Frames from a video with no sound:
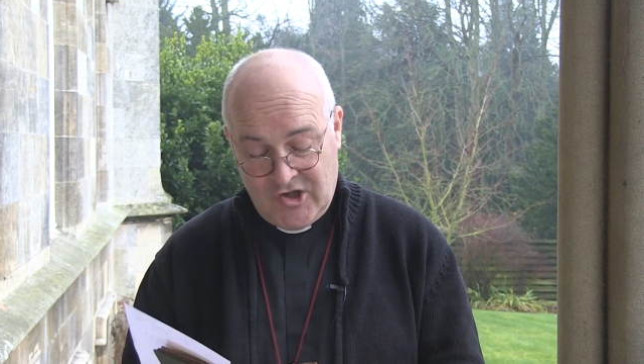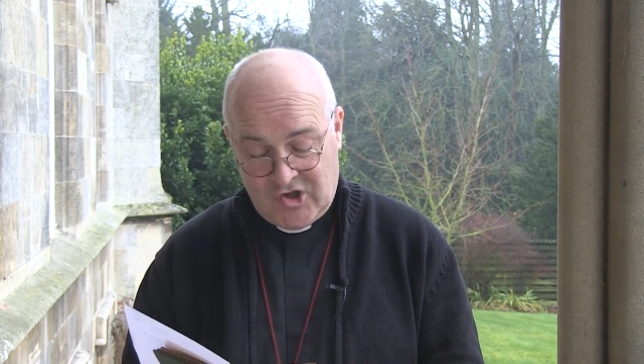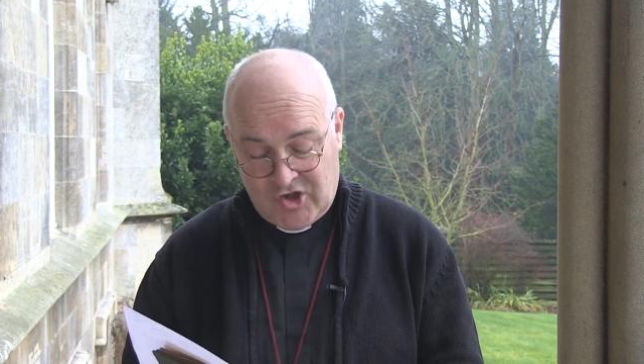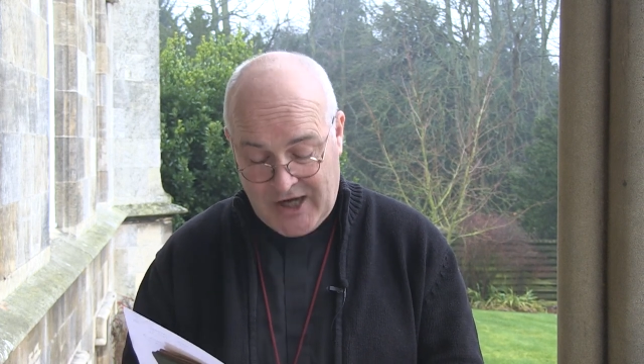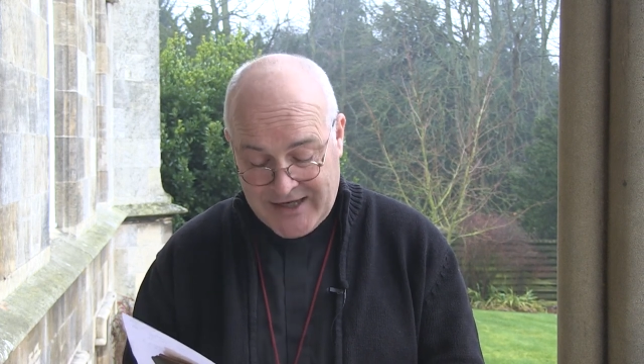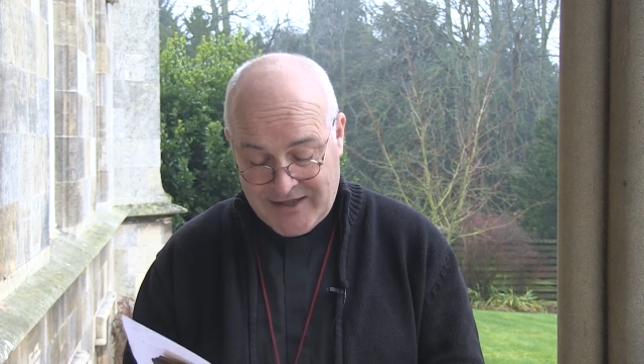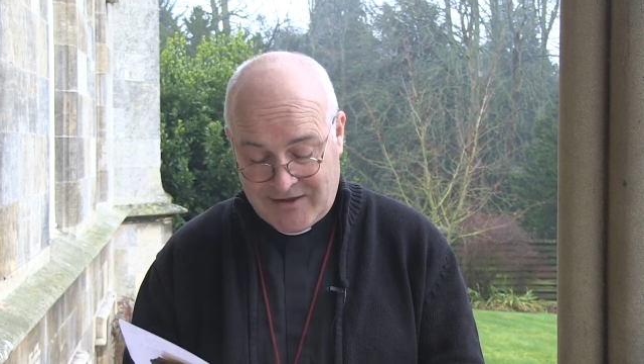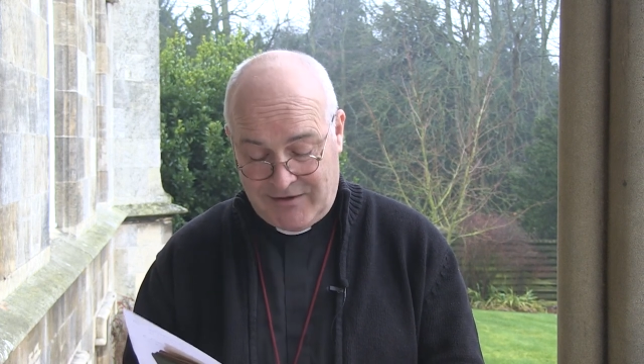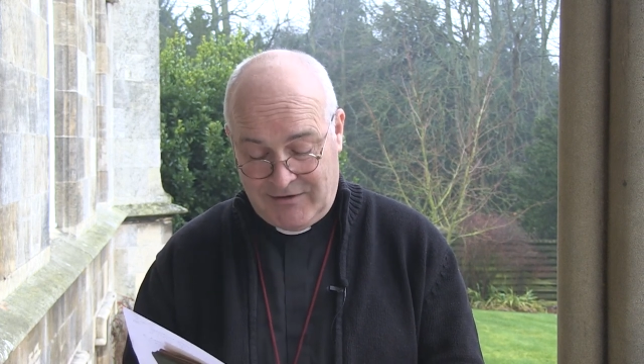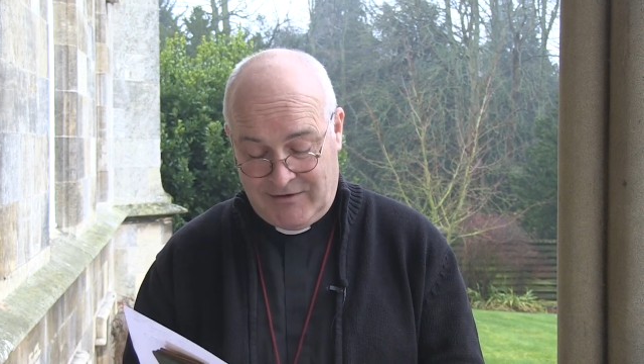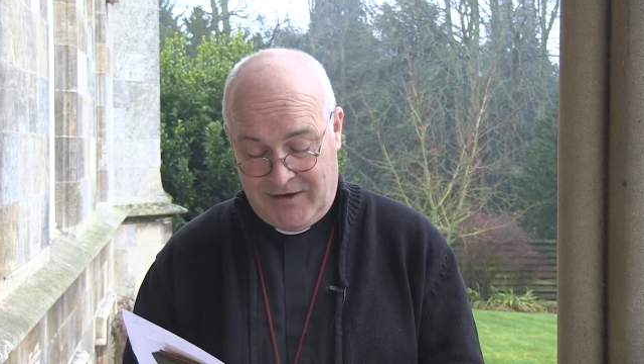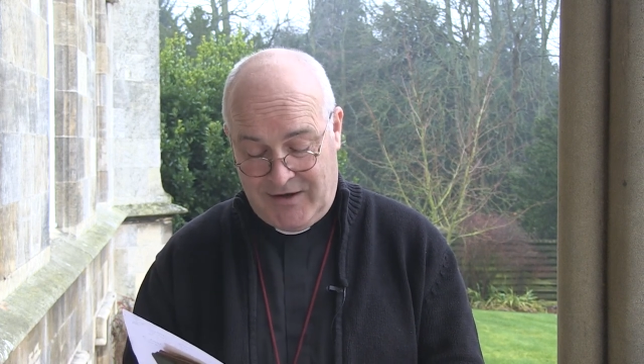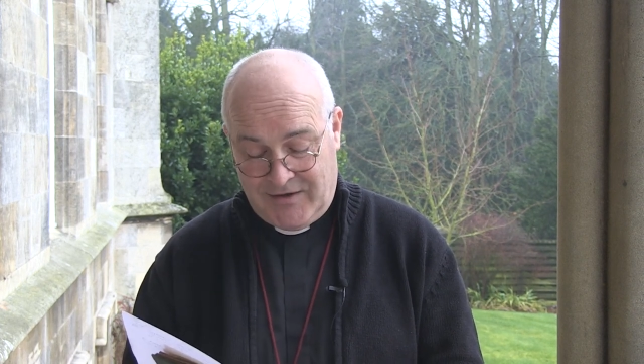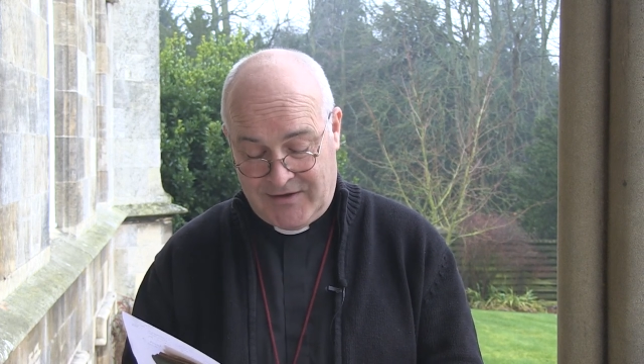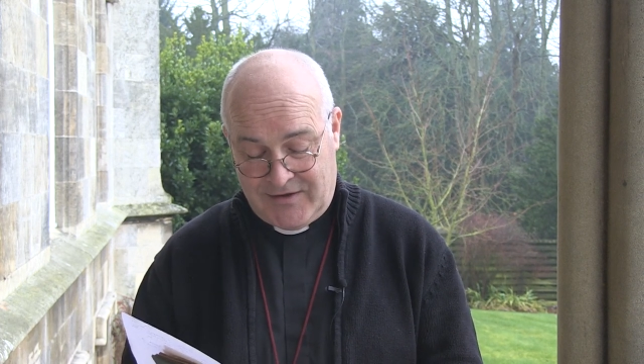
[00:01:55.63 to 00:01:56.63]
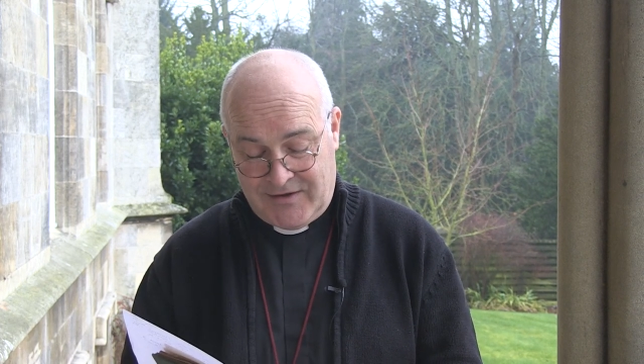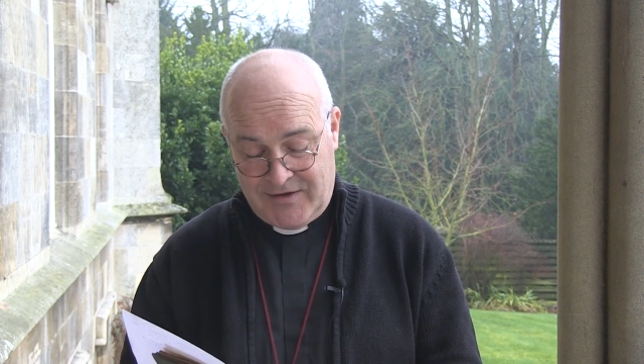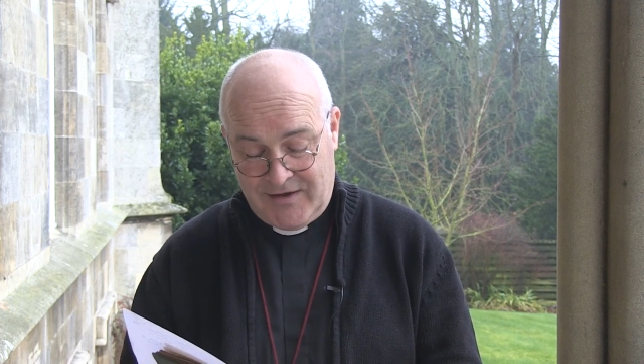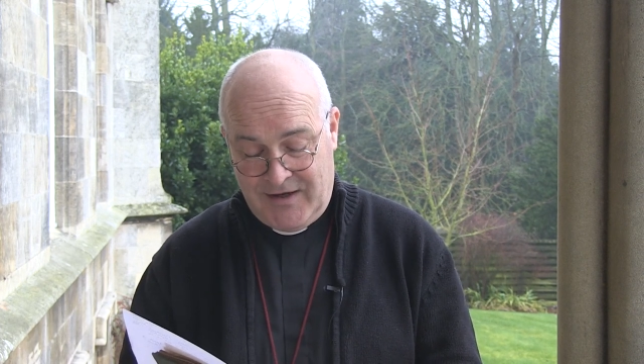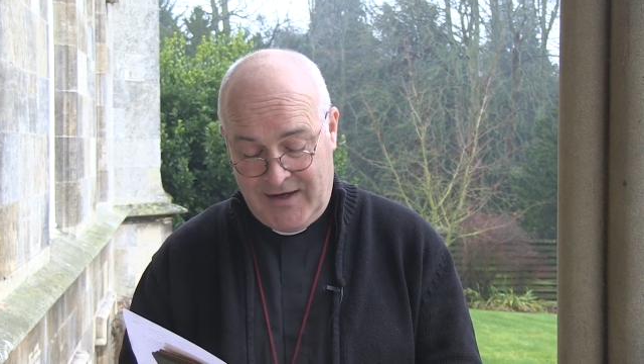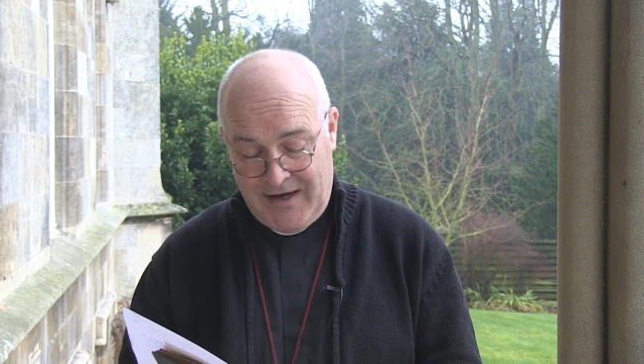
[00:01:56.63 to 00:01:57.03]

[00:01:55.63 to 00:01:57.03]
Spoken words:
gentleness